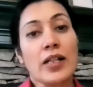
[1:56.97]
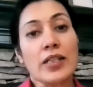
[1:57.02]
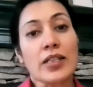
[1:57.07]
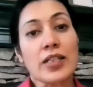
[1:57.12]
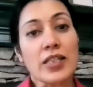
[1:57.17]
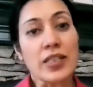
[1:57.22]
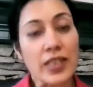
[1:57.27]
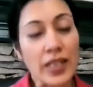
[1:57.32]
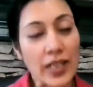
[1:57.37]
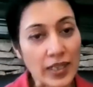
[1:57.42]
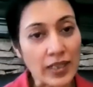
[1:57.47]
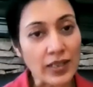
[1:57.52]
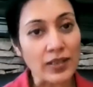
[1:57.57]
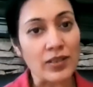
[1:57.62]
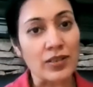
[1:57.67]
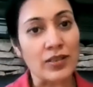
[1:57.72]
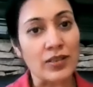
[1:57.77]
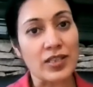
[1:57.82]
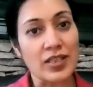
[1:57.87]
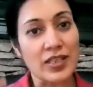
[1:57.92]

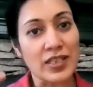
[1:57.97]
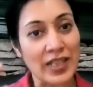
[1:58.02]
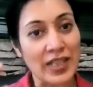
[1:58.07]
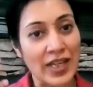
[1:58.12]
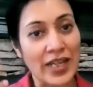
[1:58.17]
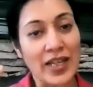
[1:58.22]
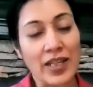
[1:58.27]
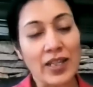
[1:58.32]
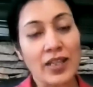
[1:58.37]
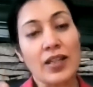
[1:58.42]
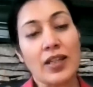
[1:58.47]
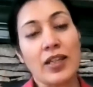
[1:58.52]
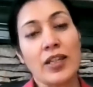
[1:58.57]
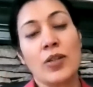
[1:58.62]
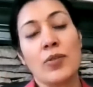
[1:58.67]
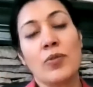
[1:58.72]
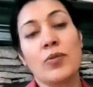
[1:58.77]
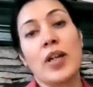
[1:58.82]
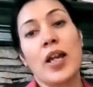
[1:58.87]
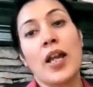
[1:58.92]
stay,
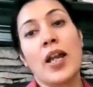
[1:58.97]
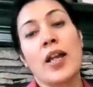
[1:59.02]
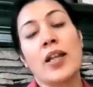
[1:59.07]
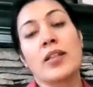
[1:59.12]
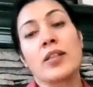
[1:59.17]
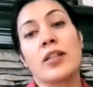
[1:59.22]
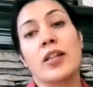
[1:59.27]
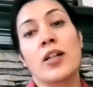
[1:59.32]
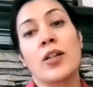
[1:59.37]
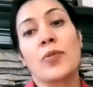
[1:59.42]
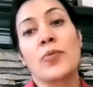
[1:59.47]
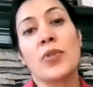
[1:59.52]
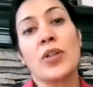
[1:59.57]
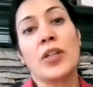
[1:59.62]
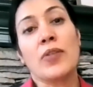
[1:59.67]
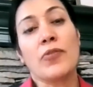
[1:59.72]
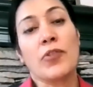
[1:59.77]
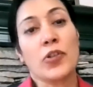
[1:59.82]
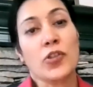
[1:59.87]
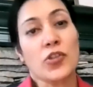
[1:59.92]
and
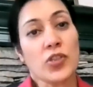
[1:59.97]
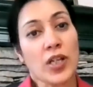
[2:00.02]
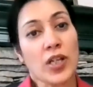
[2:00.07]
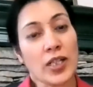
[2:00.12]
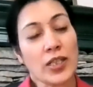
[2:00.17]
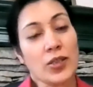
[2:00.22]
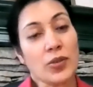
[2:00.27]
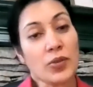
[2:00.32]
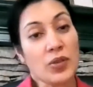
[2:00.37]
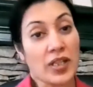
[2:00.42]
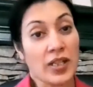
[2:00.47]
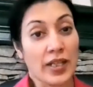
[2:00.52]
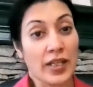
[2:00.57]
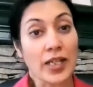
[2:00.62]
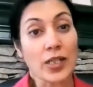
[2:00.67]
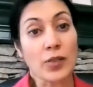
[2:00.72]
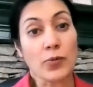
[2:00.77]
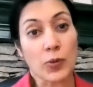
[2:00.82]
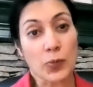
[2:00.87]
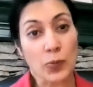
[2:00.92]
really for the child to
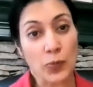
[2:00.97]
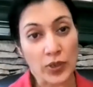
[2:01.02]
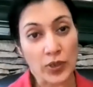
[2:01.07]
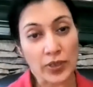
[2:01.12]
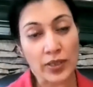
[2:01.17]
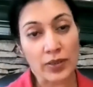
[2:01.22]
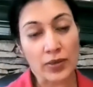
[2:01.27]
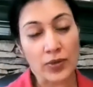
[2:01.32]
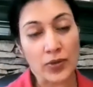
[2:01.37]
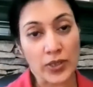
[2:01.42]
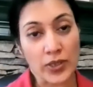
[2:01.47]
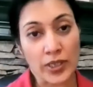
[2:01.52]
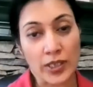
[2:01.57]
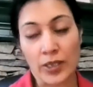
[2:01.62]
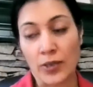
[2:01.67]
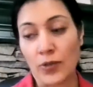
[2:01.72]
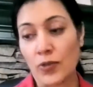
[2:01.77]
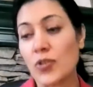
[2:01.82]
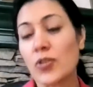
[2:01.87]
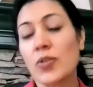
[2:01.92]
connect with what they're
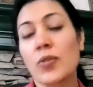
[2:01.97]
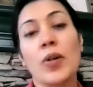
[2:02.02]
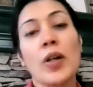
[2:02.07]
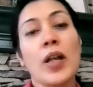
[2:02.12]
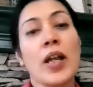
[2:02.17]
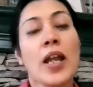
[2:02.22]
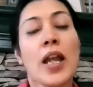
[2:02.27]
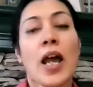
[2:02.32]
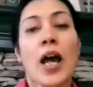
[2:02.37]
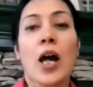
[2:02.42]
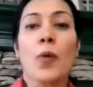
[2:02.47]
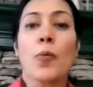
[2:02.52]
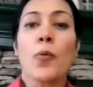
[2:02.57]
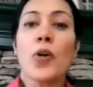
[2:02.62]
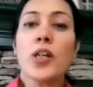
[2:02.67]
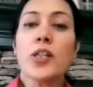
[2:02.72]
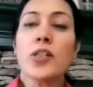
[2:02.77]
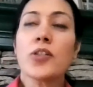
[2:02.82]
learning new. So I